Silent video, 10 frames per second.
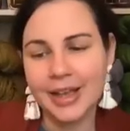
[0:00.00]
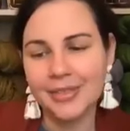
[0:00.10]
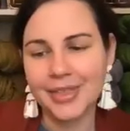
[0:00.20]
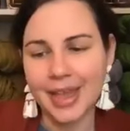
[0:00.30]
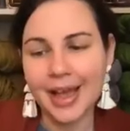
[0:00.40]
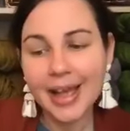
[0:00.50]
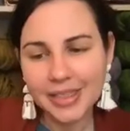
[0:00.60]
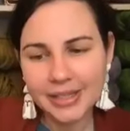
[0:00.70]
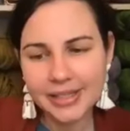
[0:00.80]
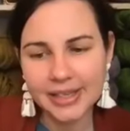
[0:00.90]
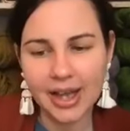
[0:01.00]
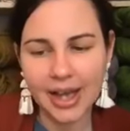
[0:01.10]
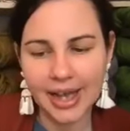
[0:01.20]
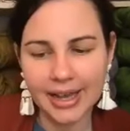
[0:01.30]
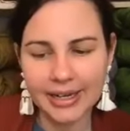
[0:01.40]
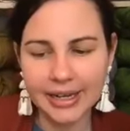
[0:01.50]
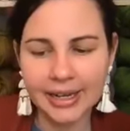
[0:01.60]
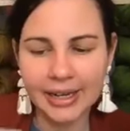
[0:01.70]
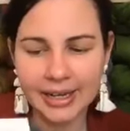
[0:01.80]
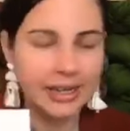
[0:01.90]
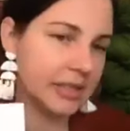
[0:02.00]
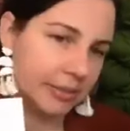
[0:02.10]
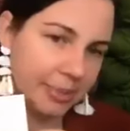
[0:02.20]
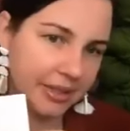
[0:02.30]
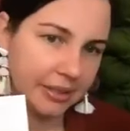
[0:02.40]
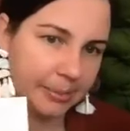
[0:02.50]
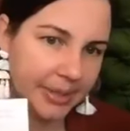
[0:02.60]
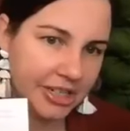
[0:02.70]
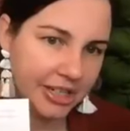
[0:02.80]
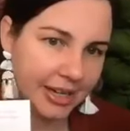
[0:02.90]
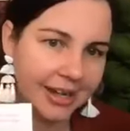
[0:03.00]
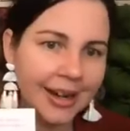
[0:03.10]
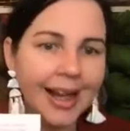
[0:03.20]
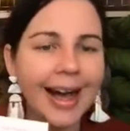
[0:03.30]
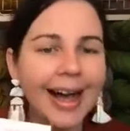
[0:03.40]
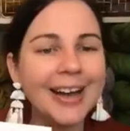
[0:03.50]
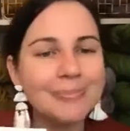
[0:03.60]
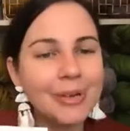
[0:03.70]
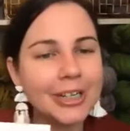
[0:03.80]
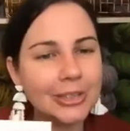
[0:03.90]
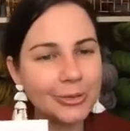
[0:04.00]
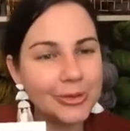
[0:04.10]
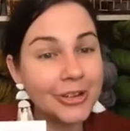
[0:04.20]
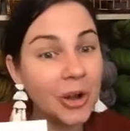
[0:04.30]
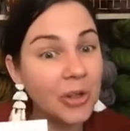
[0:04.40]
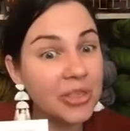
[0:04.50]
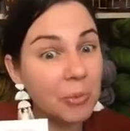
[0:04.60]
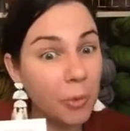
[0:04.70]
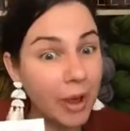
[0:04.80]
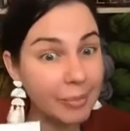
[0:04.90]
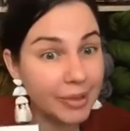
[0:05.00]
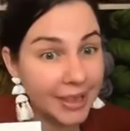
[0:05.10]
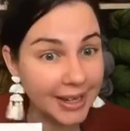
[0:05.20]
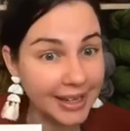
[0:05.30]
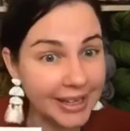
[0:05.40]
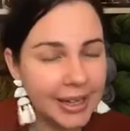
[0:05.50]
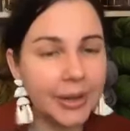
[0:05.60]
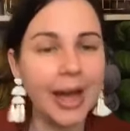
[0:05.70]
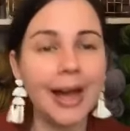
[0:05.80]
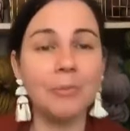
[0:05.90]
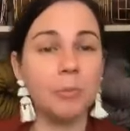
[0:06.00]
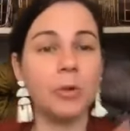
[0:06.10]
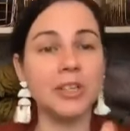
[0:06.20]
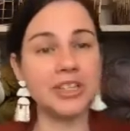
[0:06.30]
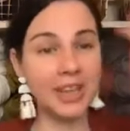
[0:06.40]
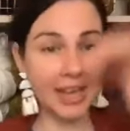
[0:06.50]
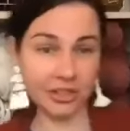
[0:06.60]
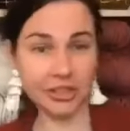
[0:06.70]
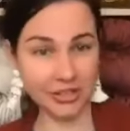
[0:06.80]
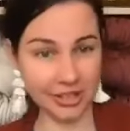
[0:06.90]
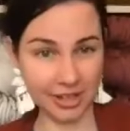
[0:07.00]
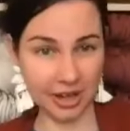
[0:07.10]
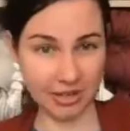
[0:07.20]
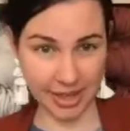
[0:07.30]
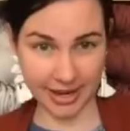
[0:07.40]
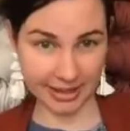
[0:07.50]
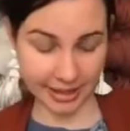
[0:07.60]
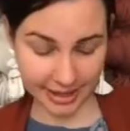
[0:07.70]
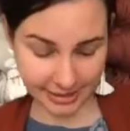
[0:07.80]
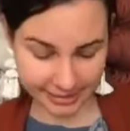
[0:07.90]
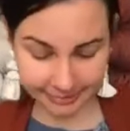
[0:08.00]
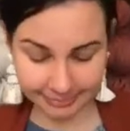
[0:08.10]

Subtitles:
On the other side, so a pretty little picture, but it's also got the web link, which takes you to the online class,